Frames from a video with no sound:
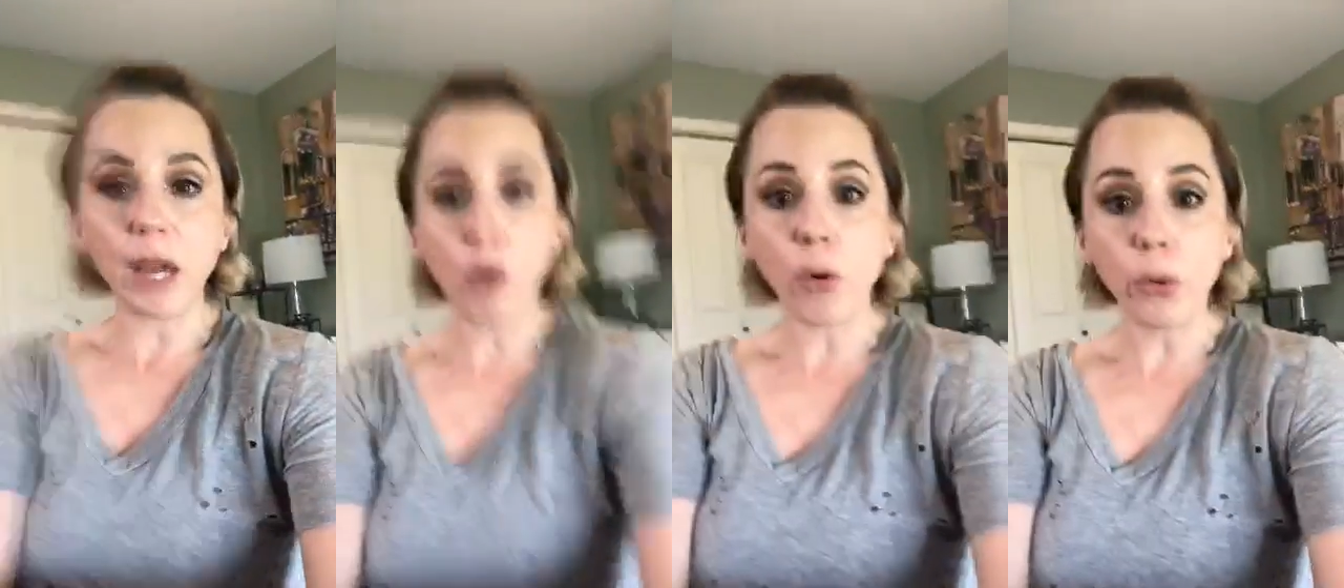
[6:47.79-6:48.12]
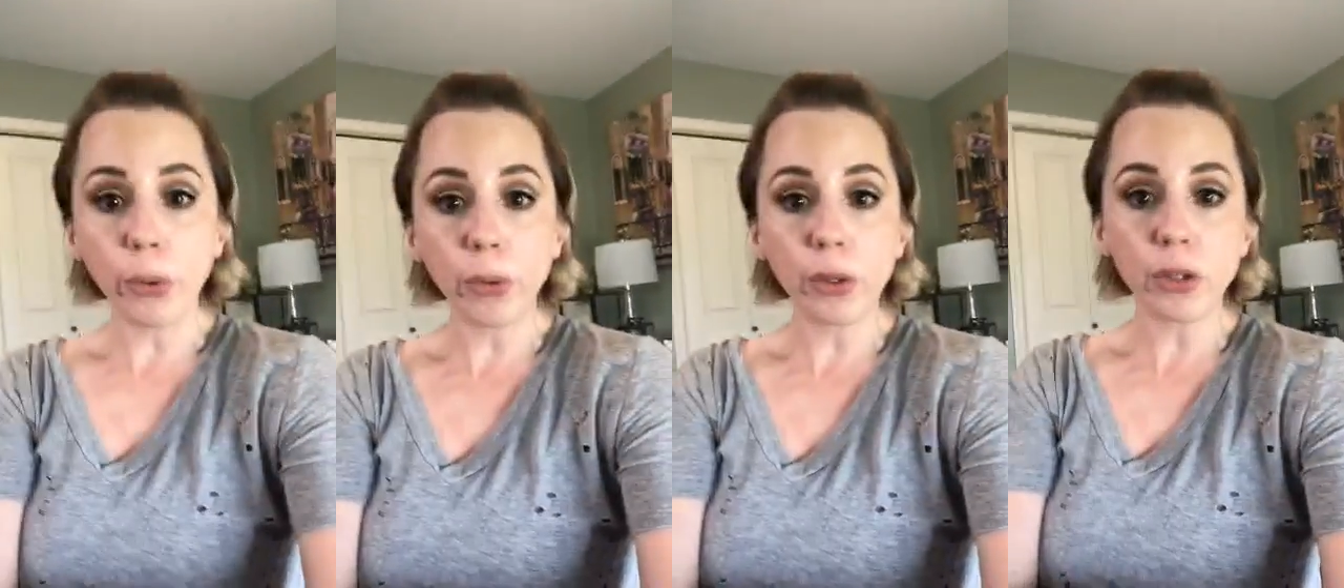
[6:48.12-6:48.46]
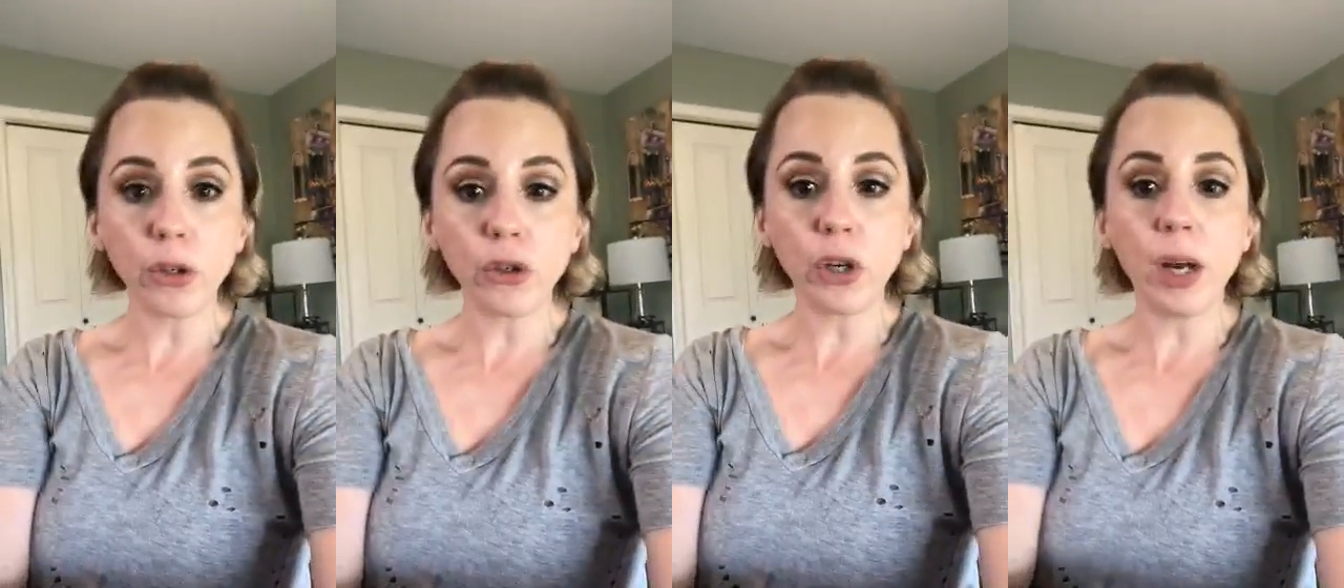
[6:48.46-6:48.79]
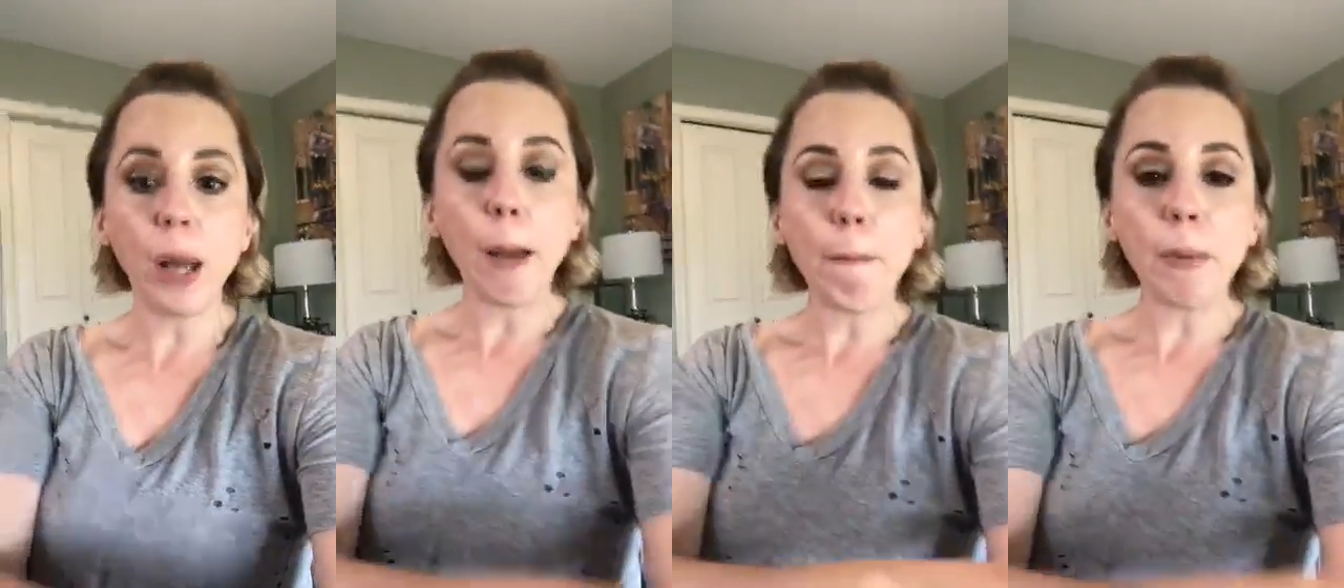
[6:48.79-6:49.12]
go through the
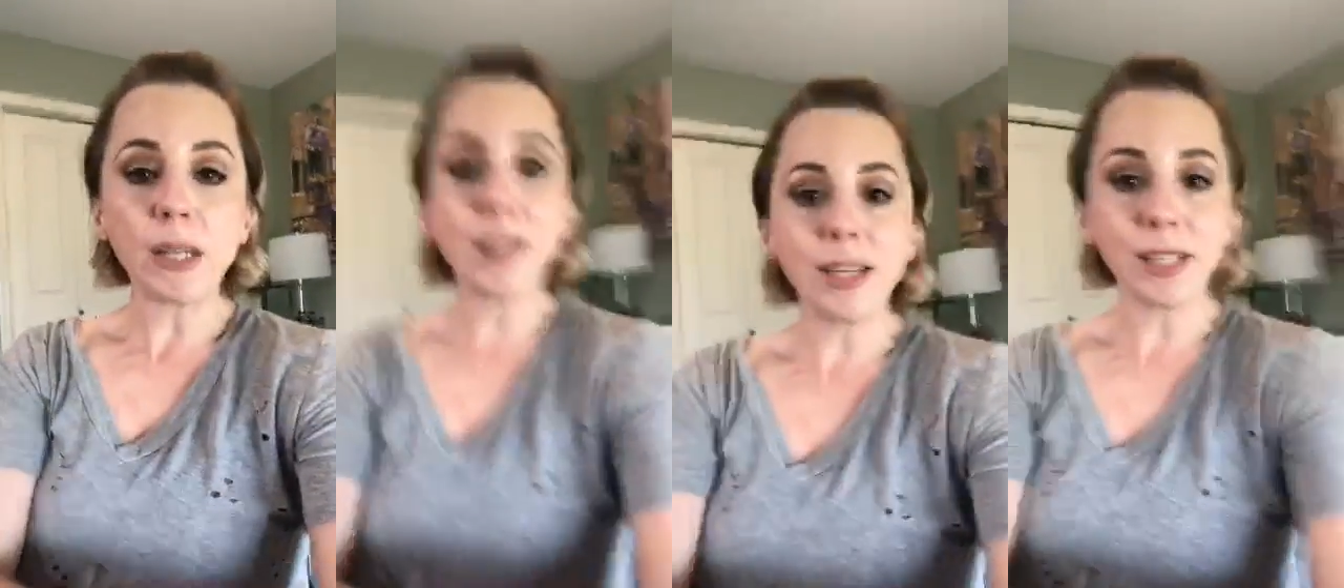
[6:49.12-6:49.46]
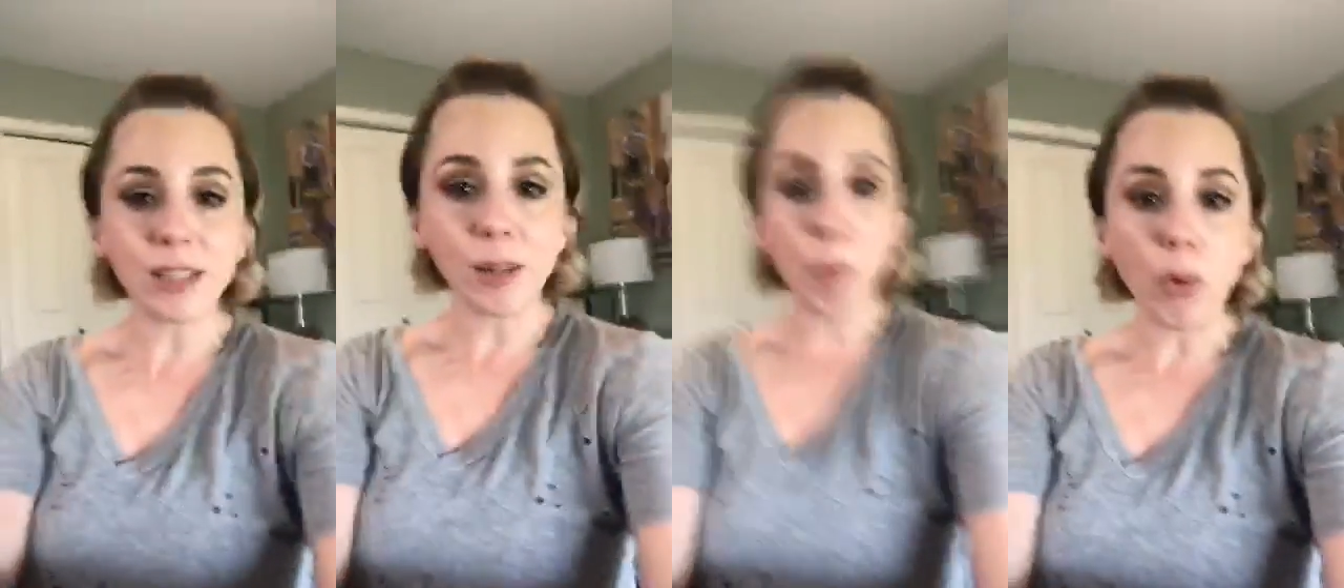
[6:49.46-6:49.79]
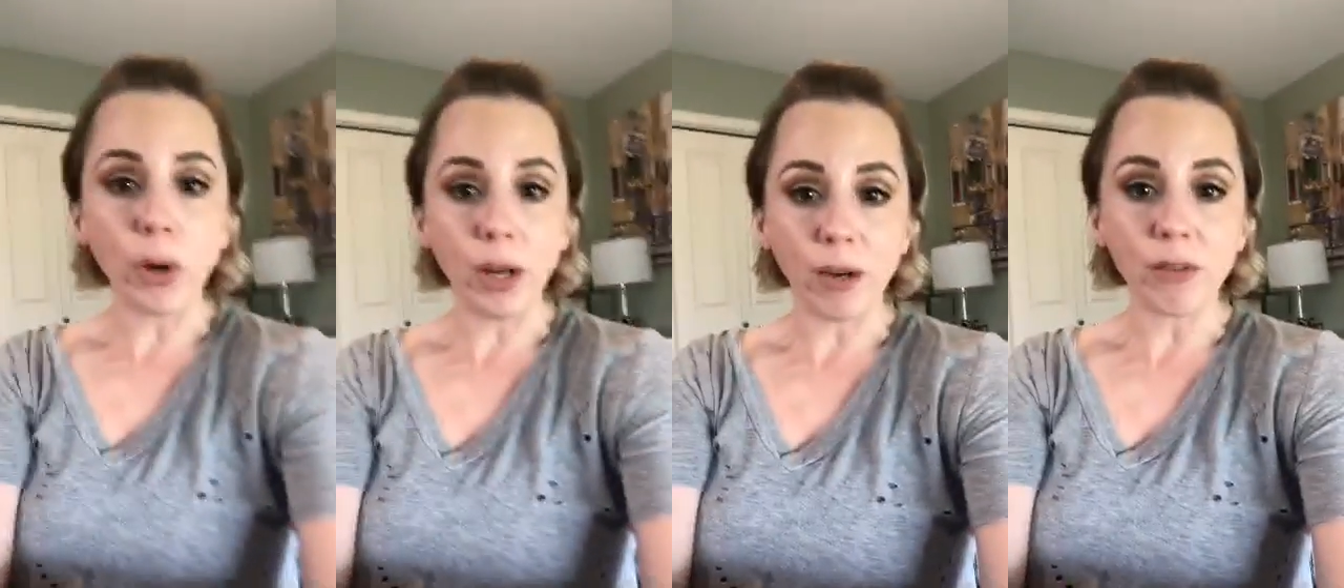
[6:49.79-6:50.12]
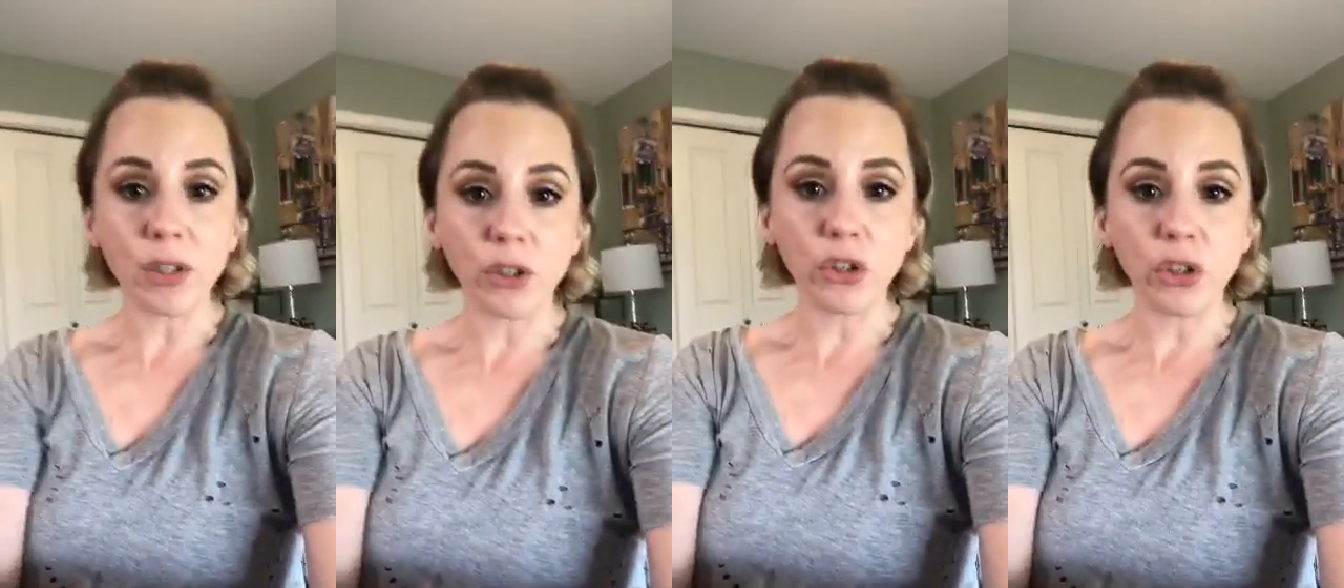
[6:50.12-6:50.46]
surgery, but to get to the point of
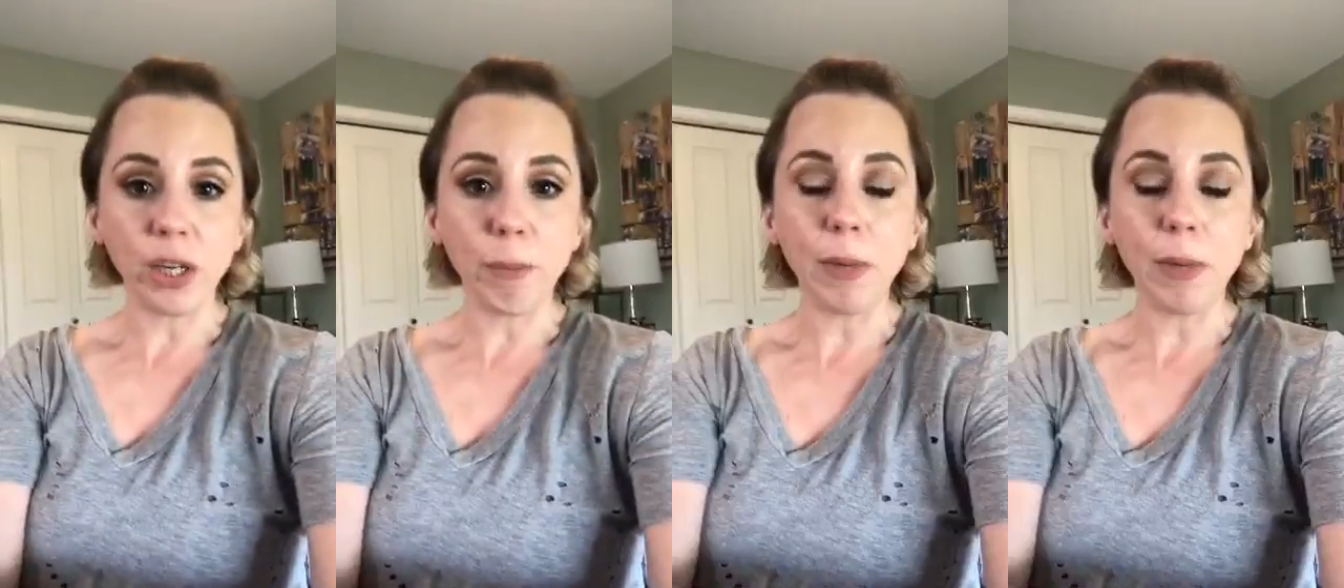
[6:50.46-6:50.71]
surgery,